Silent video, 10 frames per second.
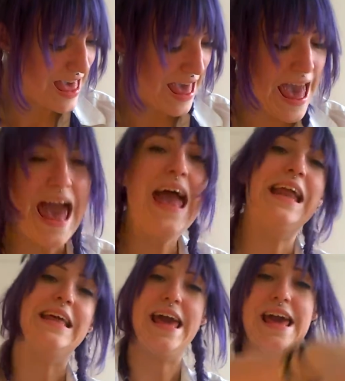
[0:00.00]

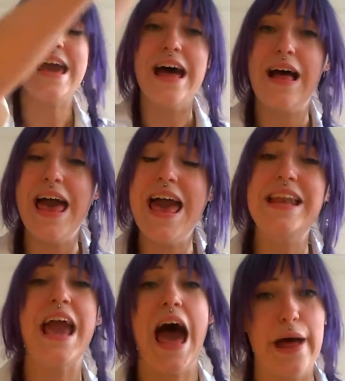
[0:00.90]

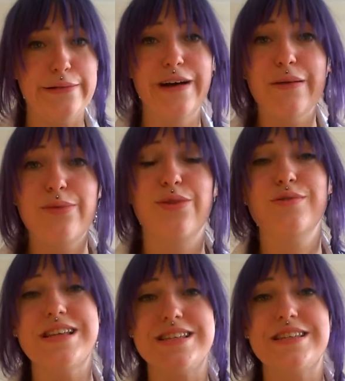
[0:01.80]
Anyhow, up
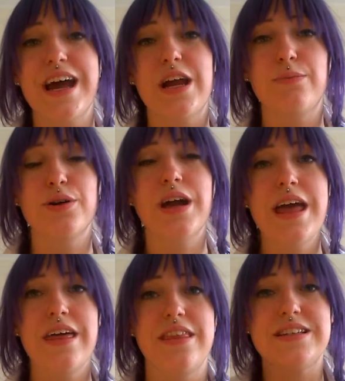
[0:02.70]
through this entire book,
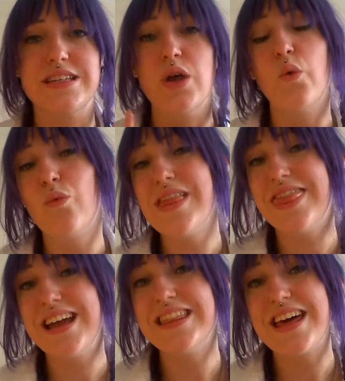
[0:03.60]
there's this one
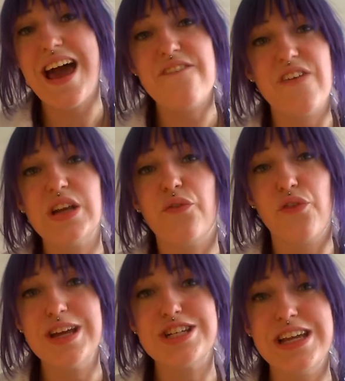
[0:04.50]
thing that I find
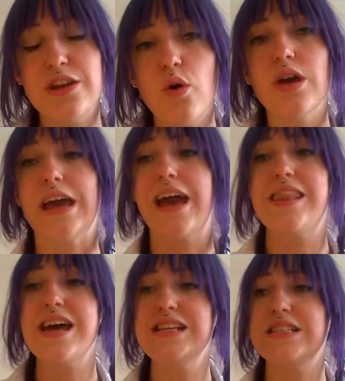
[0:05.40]
freakishly annoying,
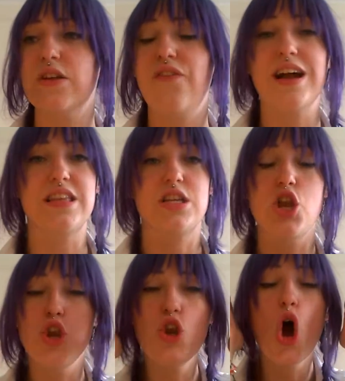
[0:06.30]
and that is the fact that
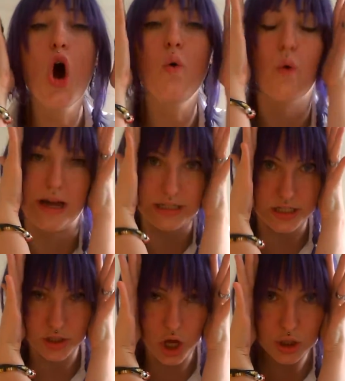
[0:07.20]
no one
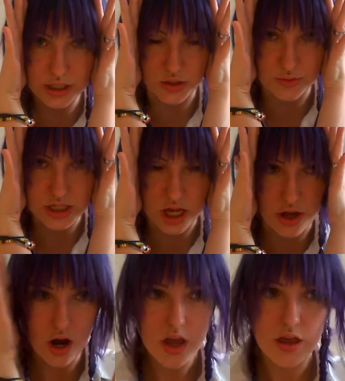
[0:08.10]
is talking to each
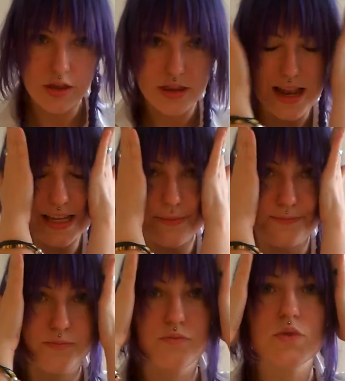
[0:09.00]
other. They're like
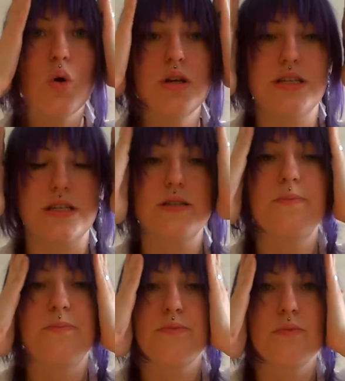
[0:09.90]
horses,
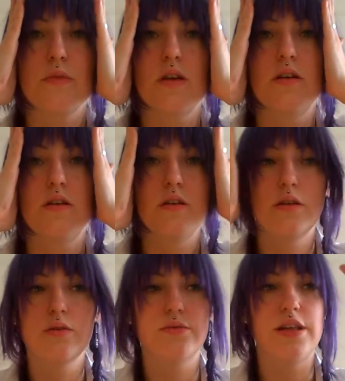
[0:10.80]

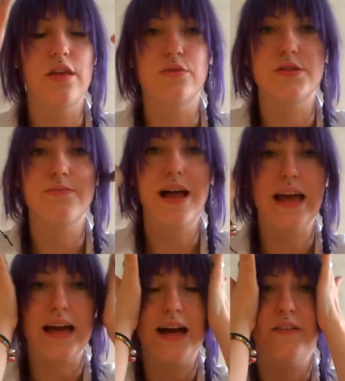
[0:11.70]
with those
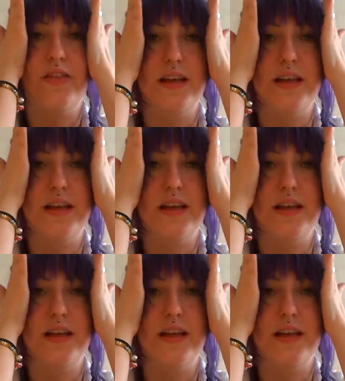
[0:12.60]
black kind of